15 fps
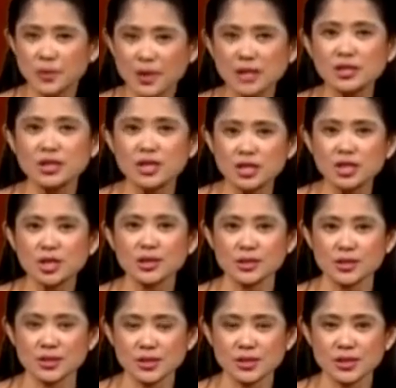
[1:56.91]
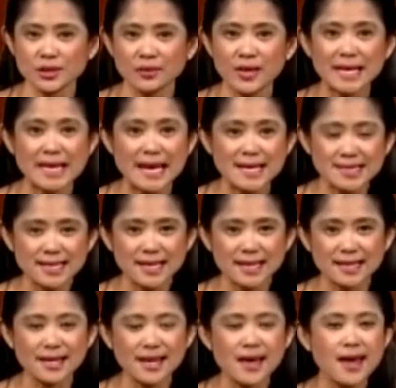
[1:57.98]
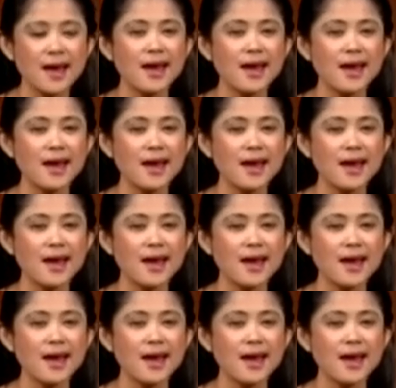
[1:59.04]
prejudicial to the servient estate